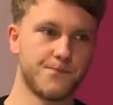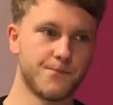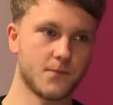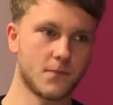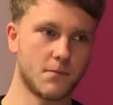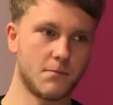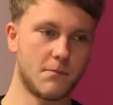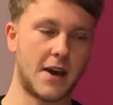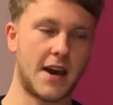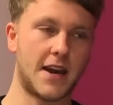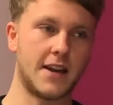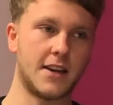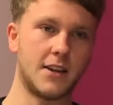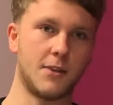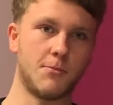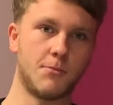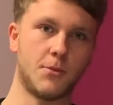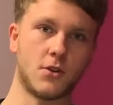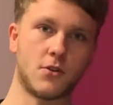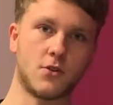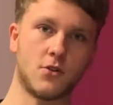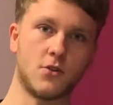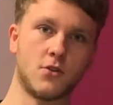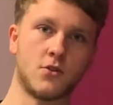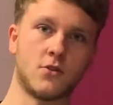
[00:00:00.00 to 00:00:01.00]
Mainly
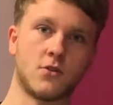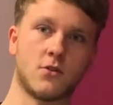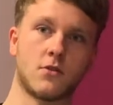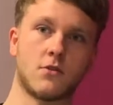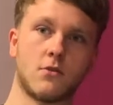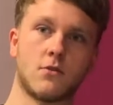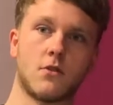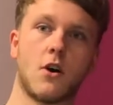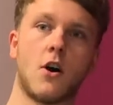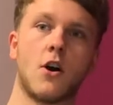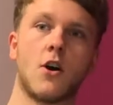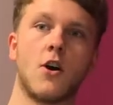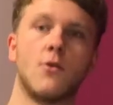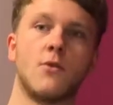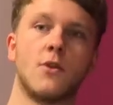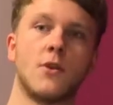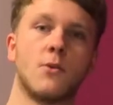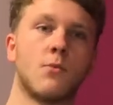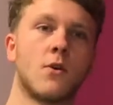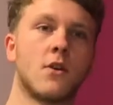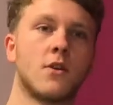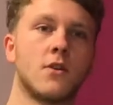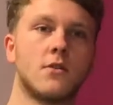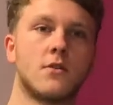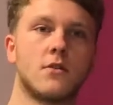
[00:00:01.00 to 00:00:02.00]
because I only
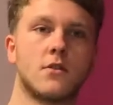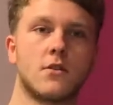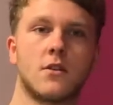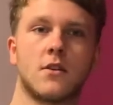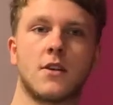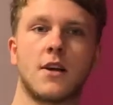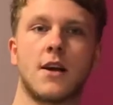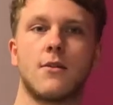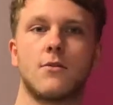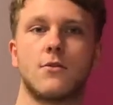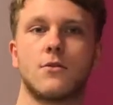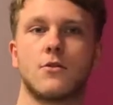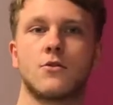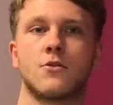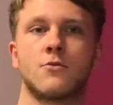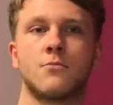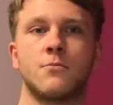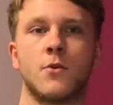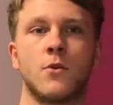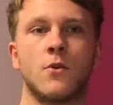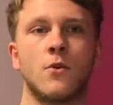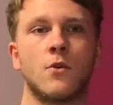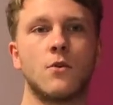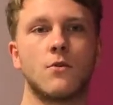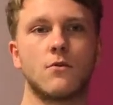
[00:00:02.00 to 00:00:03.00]
wanted to go down the
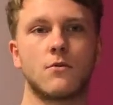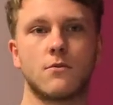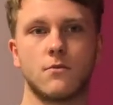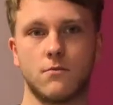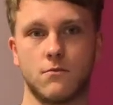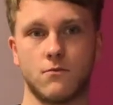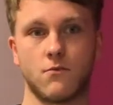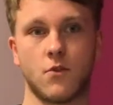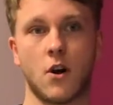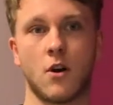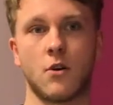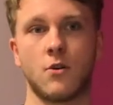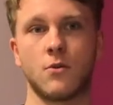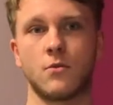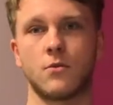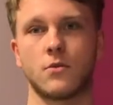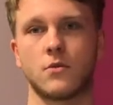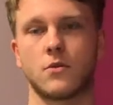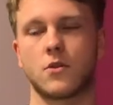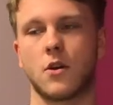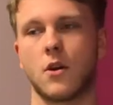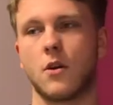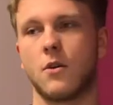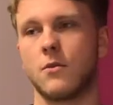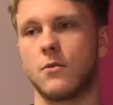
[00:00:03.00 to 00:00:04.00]
sport role,
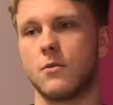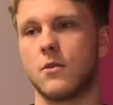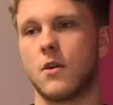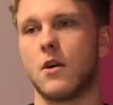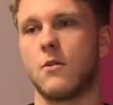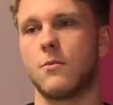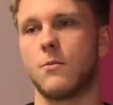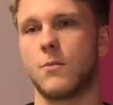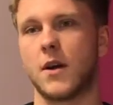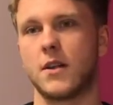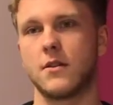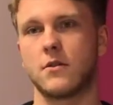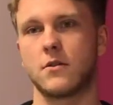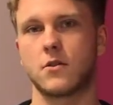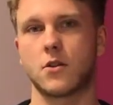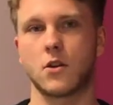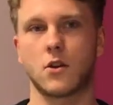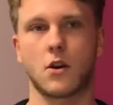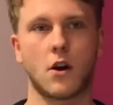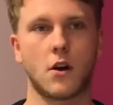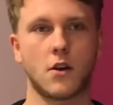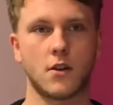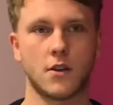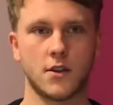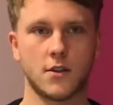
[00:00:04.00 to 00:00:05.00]
so I went to
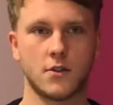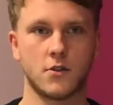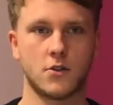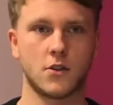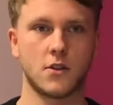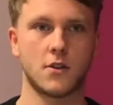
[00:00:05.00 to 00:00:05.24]
college